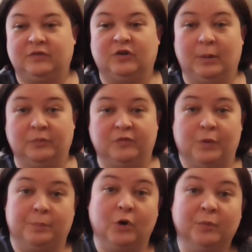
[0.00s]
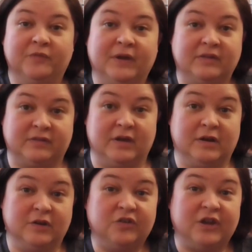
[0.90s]
in terms of what Boba Fett's
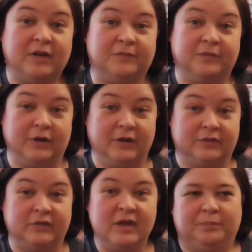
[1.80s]
gonna dish out for us.